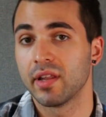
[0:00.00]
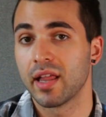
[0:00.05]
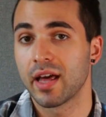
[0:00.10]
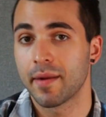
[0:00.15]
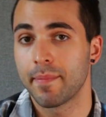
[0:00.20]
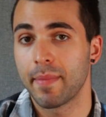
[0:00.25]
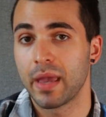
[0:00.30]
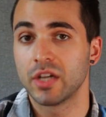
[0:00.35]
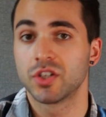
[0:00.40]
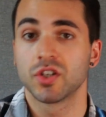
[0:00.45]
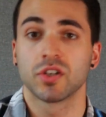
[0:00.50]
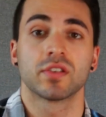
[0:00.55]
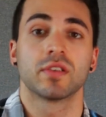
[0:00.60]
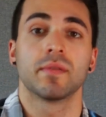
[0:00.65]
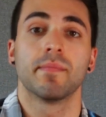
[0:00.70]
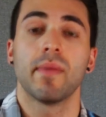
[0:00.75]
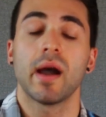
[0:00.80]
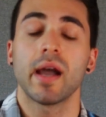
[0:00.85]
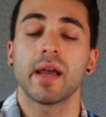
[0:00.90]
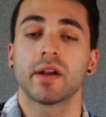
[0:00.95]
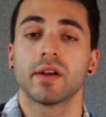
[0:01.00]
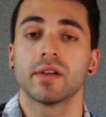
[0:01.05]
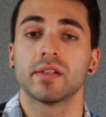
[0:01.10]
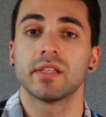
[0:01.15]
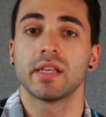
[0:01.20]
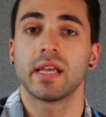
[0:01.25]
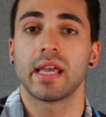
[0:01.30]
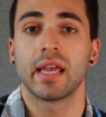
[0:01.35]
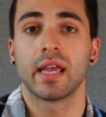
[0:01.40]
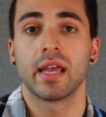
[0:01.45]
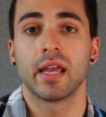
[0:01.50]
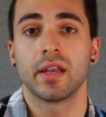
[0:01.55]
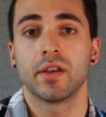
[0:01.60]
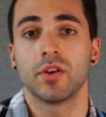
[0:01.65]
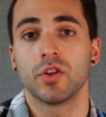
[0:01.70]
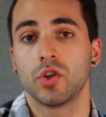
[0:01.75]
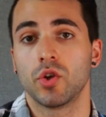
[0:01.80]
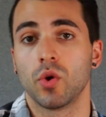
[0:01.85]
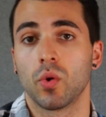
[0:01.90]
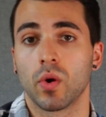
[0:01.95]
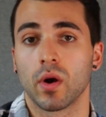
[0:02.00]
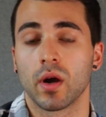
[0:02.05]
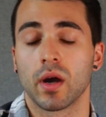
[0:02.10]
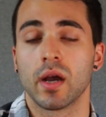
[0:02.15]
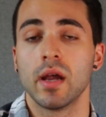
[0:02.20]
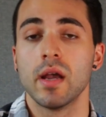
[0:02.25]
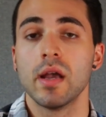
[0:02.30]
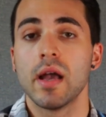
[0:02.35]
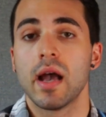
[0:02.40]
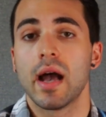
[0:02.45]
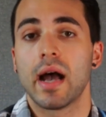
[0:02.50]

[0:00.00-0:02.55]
a lot of majors and minors in your